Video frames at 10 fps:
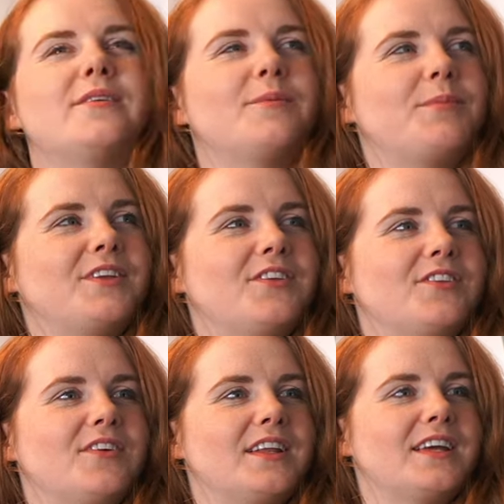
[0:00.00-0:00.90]
what
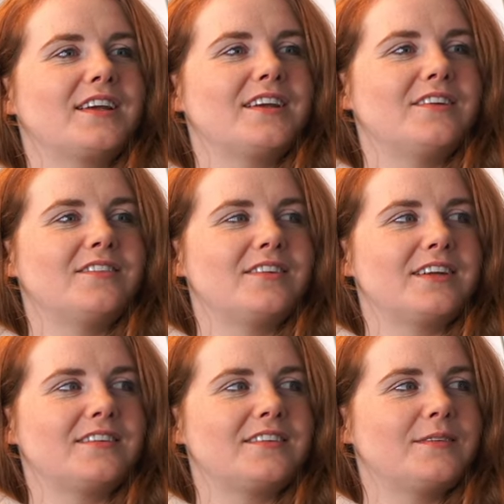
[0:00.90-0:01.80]
places do I like in
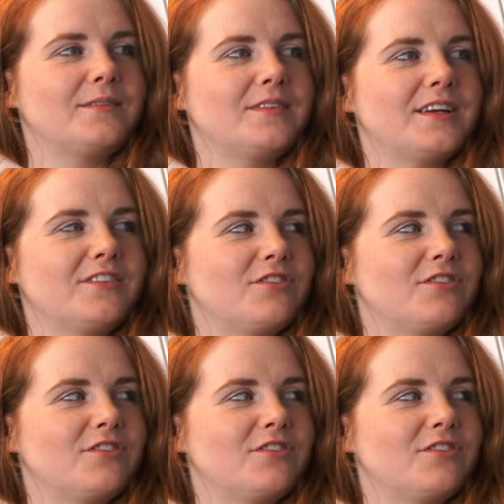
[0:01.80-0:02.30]
French? In